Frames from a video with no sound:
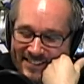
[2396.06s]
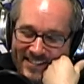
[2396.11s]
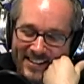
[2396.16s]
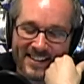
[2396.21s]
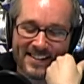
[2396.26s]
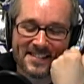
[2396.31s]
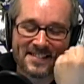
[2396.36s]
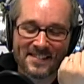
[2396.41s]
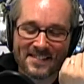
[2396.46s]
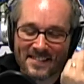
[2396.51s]
For
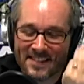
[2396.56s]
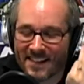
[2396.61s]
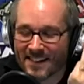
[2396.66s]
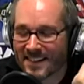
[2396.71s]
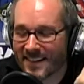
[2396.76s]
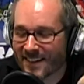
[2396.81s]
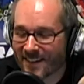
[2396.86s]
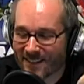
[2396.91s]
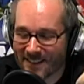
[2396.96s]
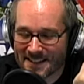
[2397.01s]
those who don't
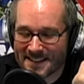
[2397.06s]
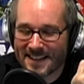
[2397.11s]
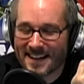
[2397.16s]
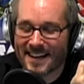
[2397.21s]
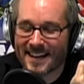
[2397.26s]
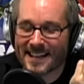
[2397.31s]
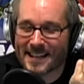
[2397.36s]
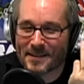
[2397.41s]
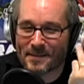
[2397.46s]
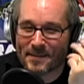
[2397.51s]
know what we're
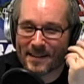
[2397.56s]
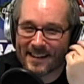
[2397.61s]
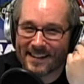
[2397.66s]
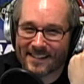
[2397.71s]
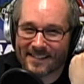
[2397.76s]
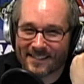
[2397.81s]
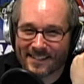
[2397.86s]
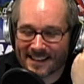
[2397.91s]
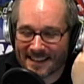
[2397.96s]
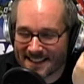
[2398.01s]
talking
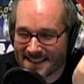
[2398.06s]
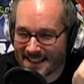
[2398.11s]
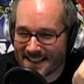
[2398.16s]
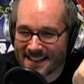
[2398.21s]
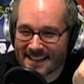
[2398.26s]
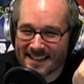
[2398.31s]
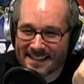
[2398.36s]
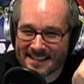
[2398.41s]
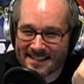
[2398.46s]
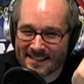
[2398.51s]
about, what is
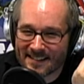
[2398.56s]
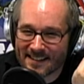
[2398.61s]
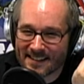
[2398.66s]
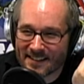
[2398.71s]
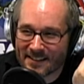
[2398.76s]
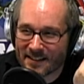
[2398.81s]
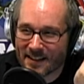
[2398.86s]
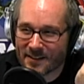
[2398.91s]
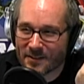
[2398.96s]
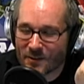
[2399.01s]
it? It's
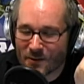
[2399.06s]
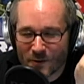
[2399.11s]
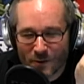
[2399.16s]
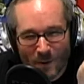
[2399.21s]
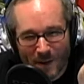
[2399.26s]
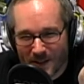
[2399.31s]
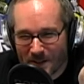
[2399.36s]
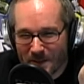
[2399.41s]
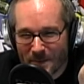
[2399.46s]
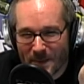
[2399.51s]
you got
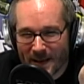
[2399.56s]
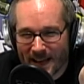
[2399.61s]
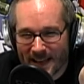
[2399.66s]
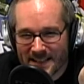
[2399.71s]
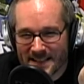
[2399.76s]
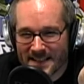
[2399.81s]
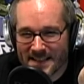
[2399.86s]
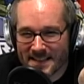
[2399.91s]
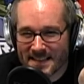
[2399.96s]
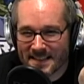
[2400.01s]
22
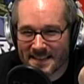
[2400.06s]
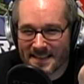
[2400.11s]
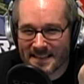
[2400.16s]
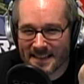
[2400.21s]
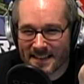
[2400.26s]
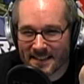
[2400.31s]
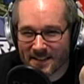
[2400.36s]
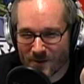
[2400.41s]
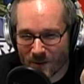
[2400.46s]
pages in